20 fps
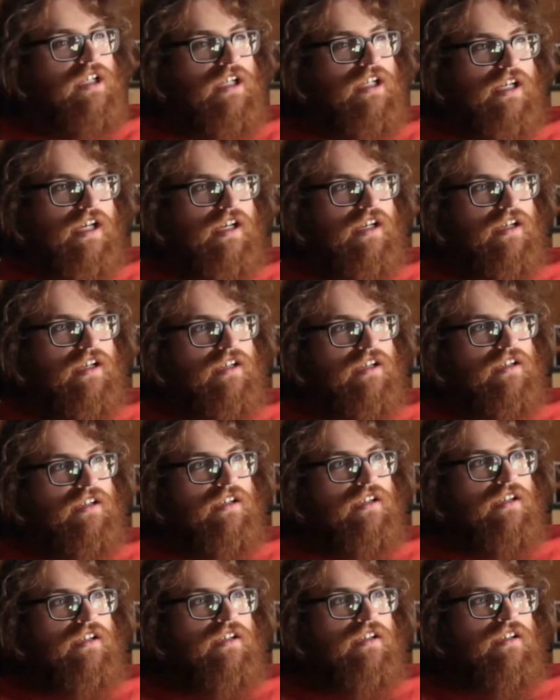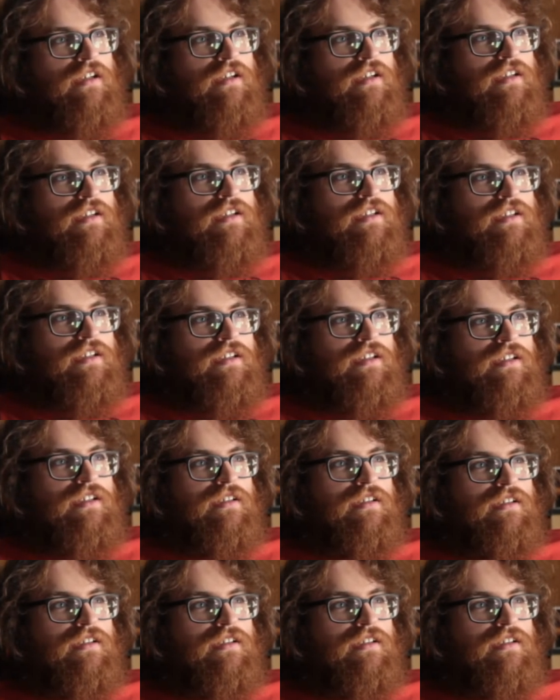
Nothing is said.